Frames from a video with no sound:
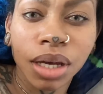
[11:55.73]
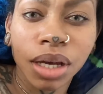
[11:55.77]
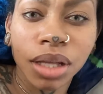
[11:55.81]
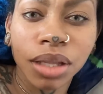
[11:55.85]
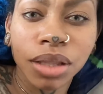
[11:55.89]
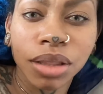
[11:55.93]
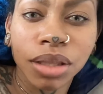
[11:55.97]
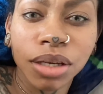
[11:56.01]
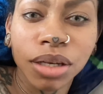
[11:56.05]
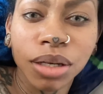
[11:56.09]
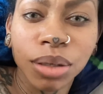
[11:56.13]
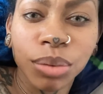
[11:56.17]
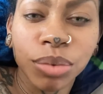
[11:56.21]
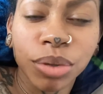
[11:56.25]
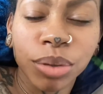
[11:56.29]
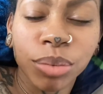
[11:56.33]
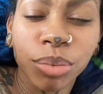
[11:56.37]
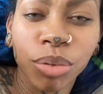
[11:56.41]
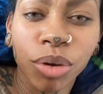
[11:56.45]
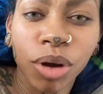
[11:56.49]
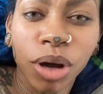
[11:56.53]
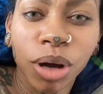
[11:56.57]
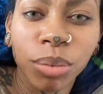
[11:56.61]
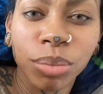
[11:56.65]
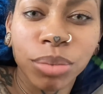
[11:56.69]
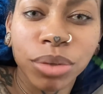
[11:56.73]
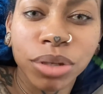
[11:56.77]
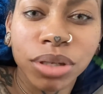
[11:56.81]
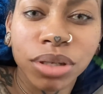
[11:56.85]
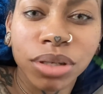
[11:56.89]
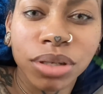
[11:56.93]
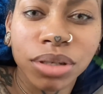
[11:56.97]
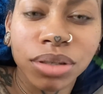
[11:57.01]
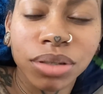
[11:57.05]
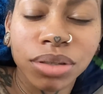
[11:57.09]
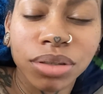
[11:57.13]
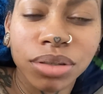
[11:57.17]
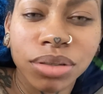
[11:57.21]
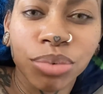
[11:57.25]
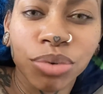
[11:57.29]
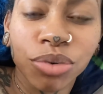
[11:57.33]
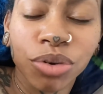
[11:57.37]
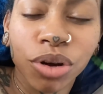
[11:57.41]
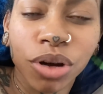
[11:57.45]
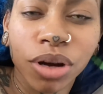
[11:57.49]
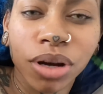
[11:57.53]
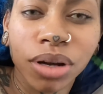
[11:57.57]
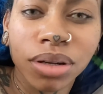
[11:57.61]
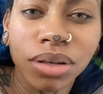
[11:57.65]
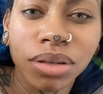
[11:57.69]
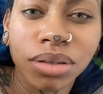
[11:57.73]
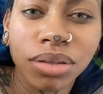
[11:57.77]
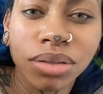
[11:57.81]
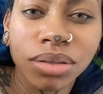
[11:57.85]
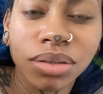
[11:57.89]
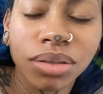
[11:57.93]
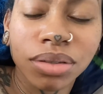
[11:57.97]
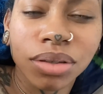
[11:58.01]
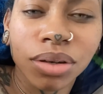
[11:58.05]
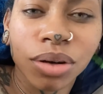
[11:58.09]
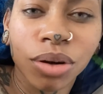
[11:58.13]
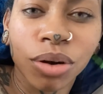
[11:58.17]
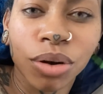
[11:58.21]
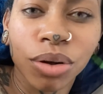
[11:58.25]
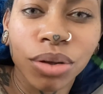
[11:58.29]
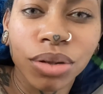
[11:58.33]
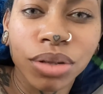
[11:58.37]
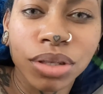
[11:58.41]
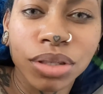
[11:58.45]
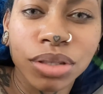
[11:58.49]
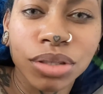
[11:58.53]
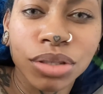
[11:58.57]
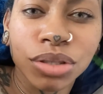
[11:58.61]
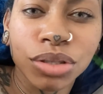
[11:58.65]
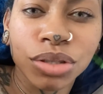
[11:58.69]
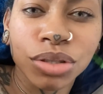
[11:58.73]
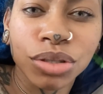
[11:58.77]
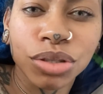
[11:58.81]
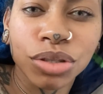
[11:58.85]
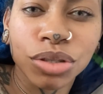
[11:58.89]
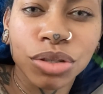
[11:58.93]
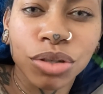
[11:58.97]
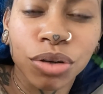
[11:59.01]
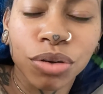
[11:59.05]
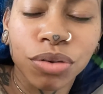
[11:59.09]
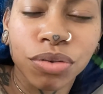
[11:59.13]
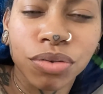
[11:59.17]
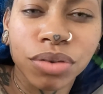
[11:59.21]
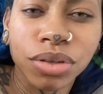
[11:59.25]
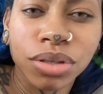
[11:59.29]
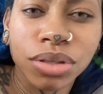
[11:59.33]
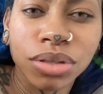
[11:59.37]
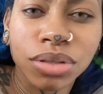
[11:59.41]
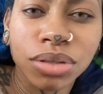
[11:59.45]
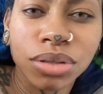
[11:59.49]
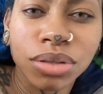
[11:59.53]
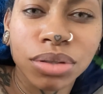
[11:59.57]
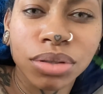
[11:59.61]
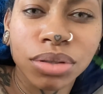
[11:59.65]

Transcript: think what probably brought all this to surface